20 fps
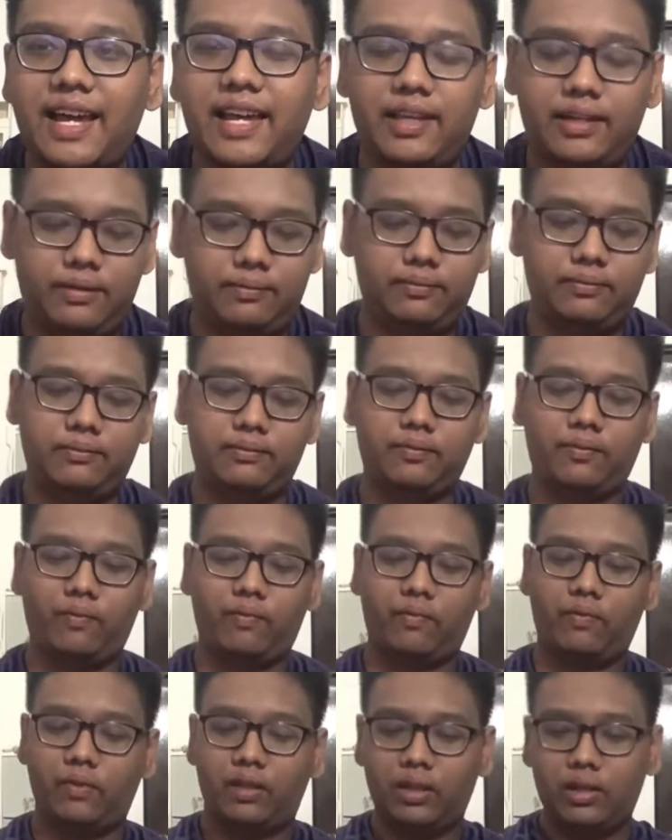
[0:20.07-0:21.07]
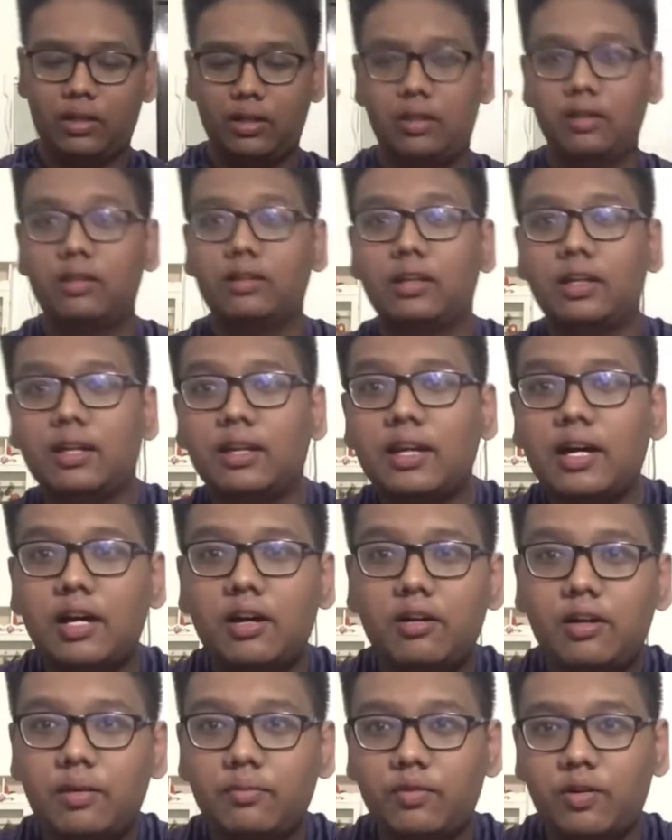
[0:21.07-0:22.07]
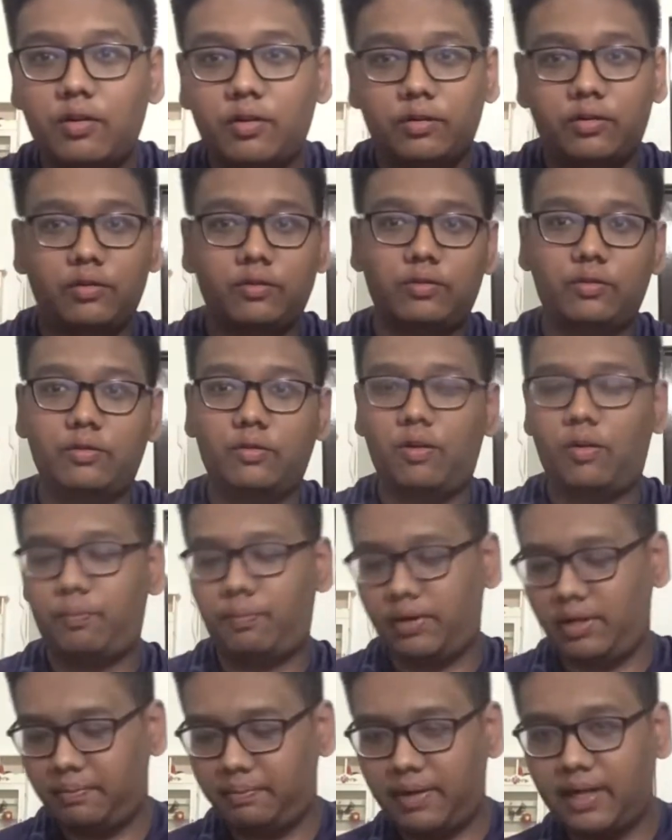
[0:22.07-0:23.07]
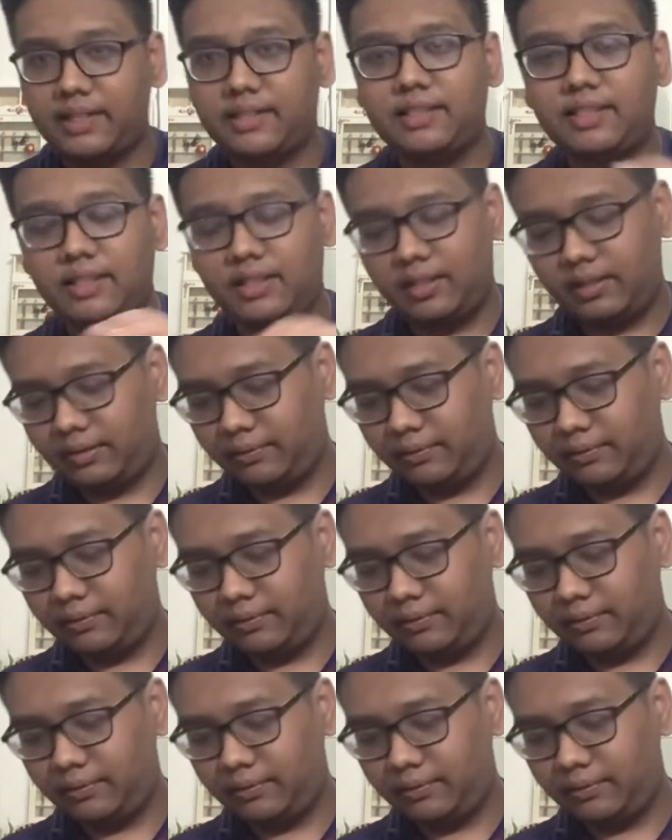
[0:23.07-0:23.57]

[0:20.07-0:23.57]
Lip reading: Okay, now I'm going to open the parcel.